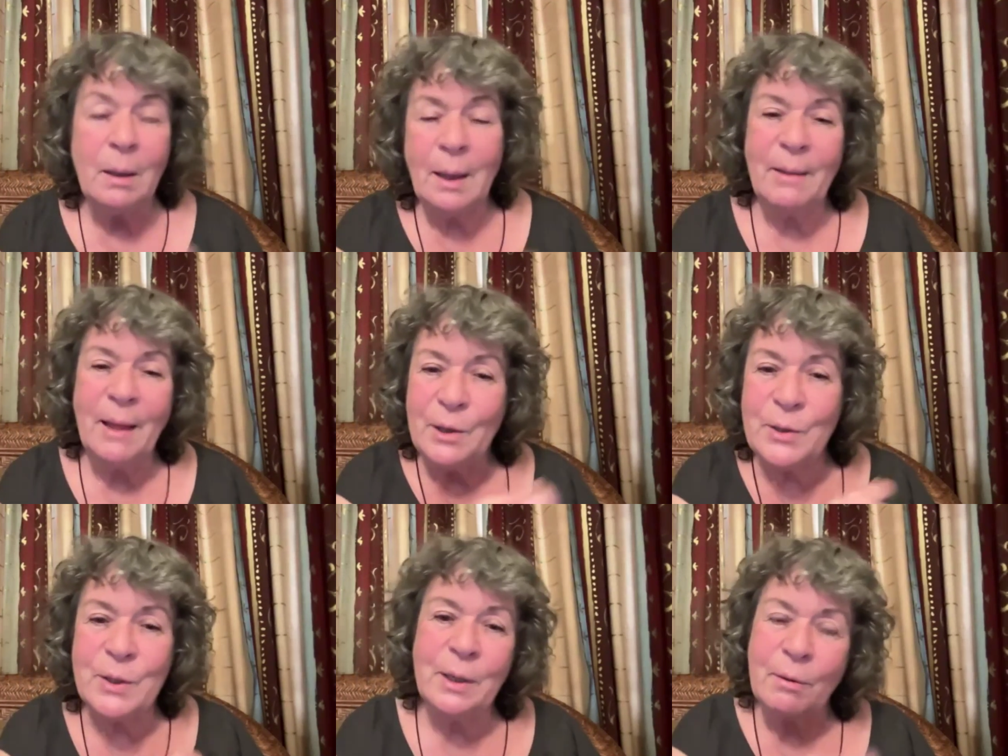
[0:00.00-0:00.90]
They
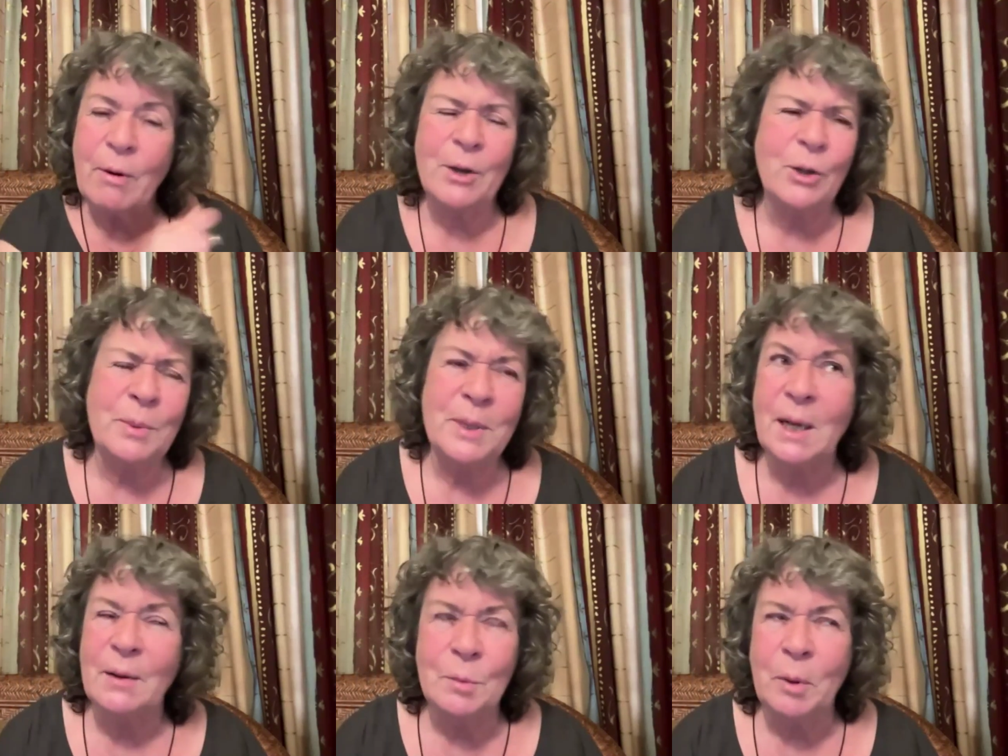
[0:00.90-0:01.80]
used to thrash
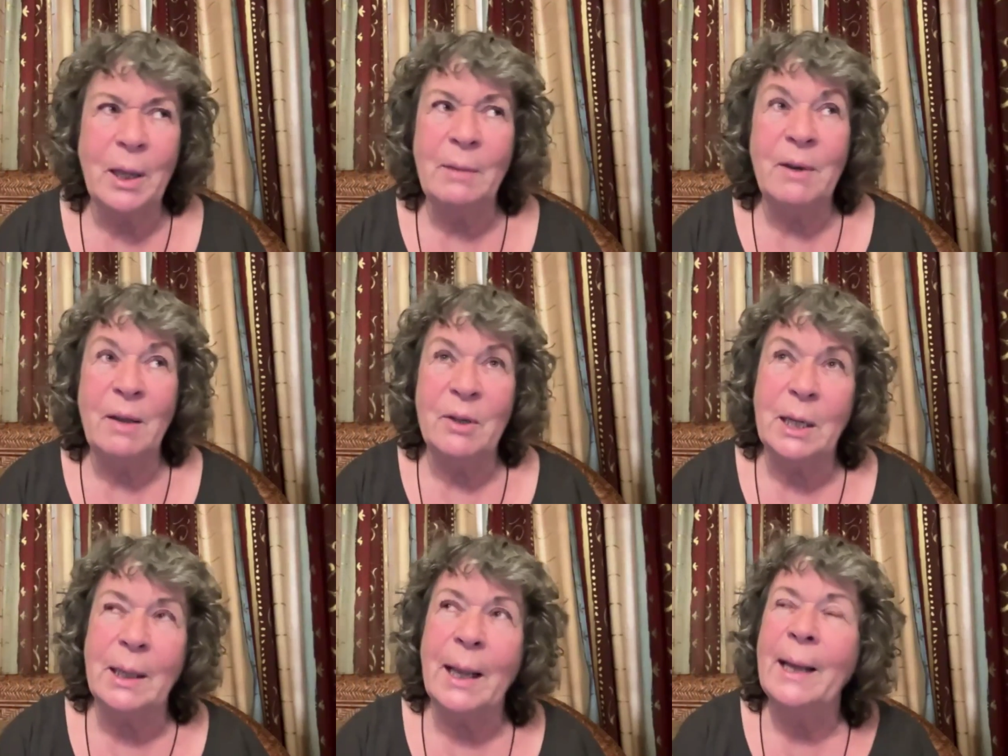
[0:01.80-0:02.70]
themselves with it. Never
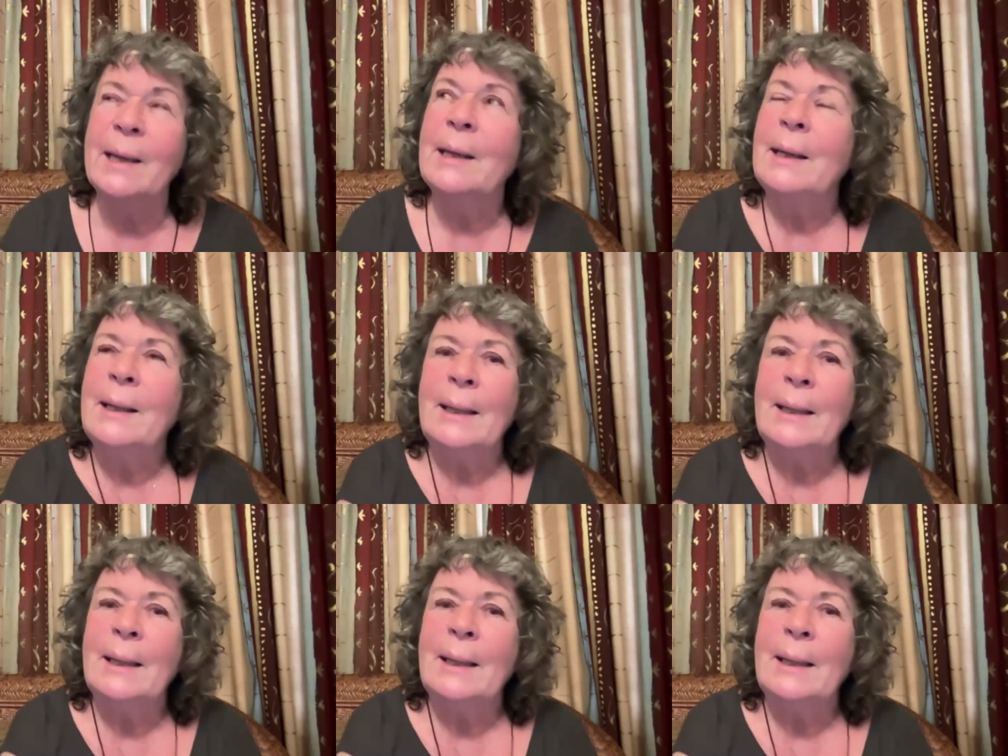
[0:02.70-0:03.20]
done that.